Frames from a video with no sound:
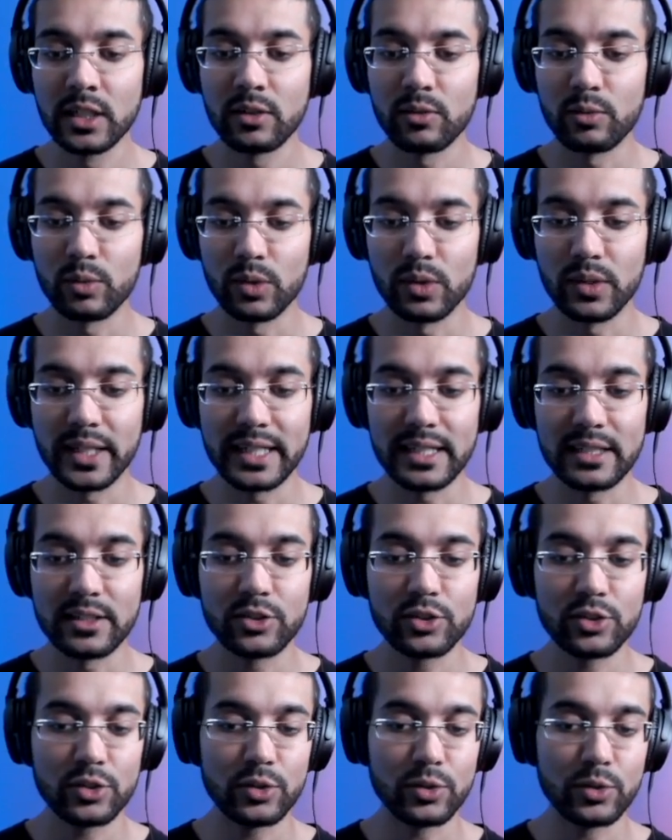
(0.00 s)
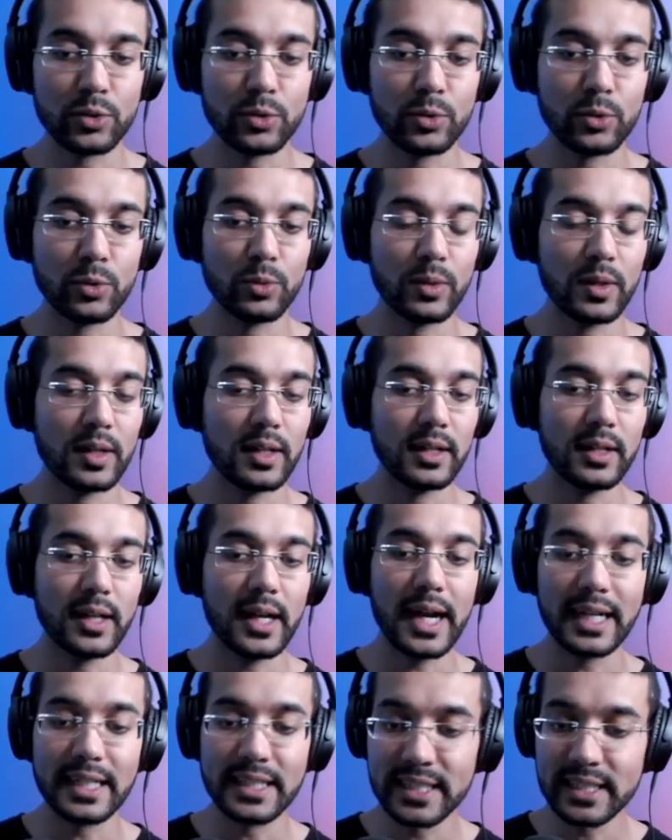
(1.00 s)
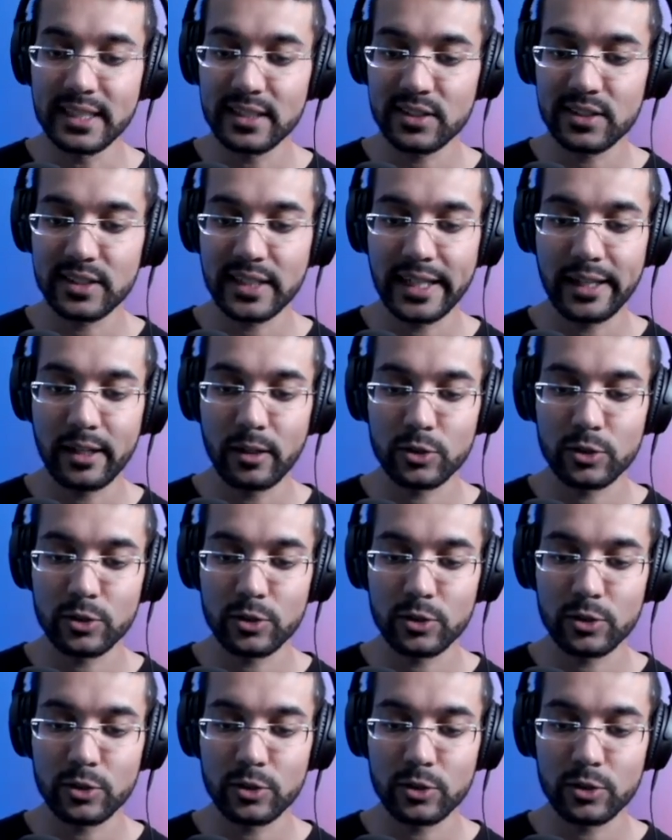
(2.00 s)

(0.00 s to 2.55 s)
related to uh, Idea Scale,